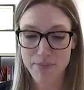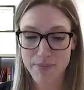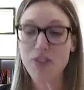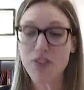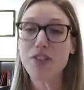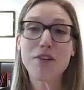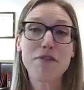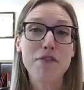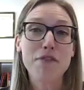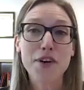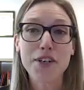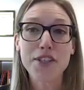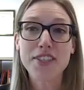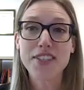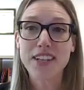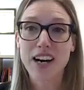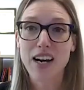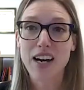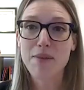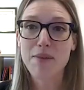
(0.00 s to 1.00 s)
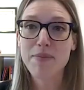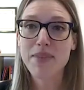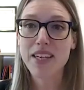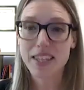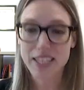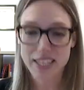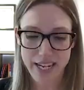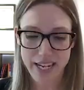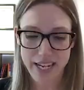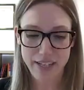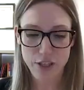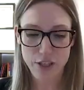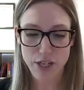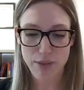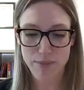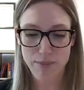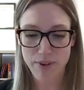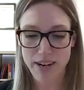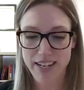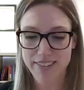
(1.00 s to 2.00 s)
This is the first time that the Tech
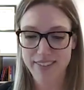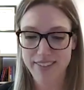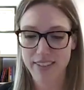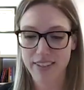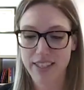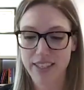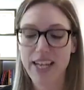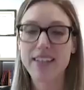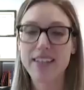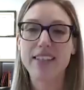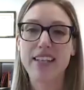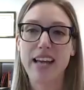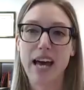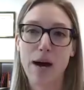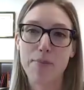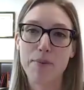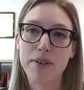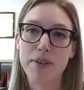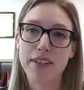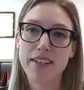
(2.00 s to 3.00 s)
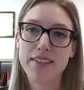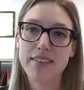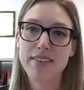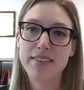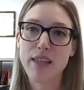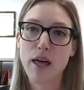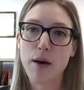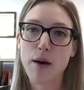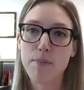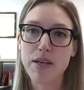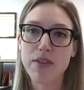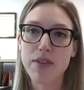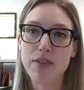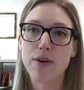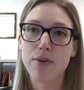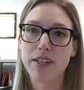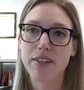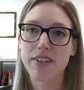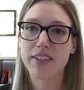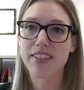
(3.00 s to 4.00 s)
Chamber has selected applicants that meet the
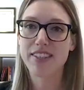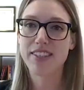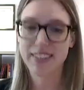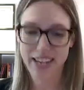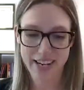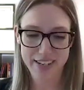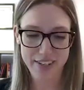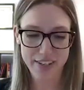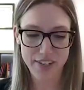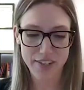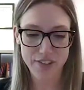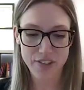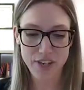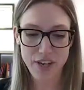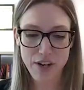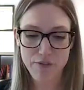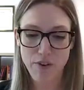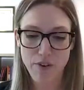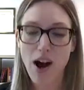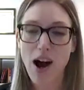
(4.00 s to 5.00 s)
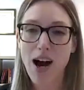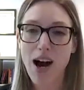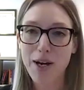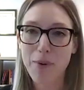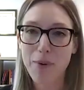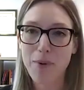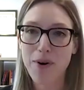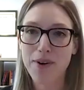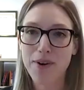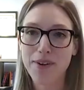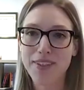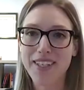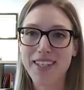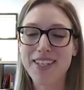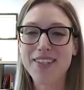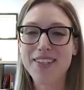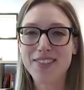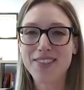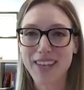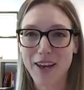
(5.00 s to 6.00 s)
rigorous standards for
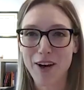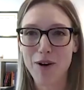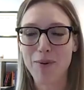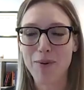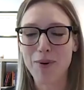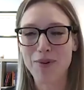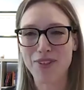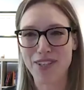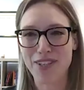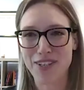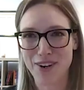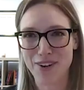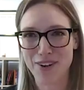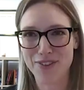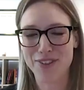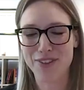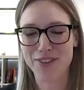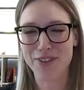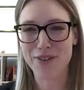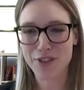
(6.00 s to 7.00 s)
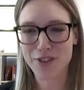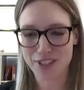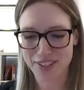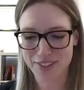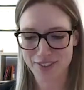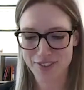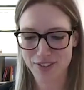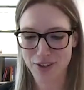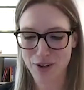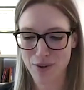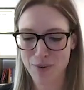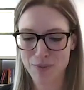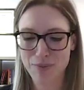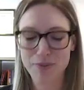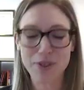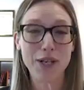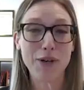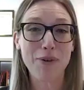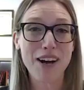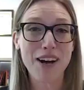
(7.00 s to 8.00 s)
high-quality, scalable CDR solutions. So
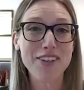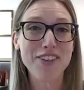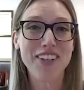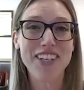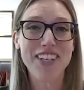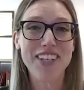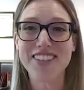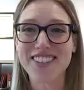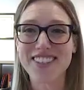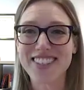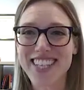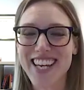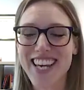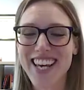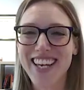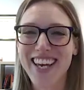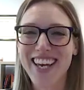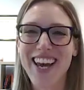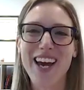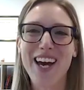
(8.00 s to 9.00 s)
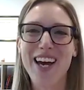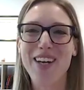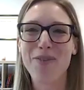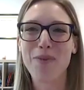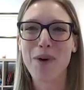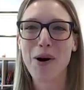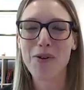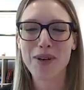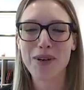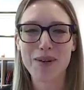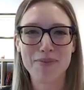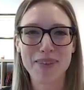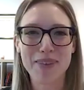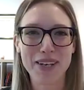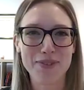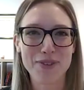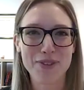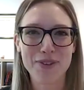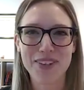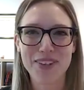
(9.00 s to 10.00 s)
congratulations, Ning, and welcome.
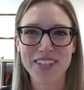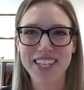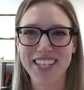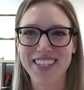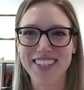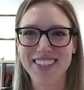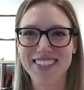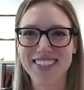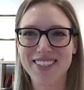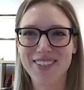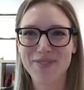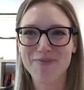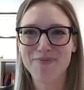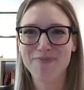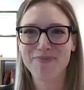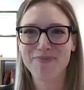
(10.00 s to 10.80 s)
Thanks for joining us.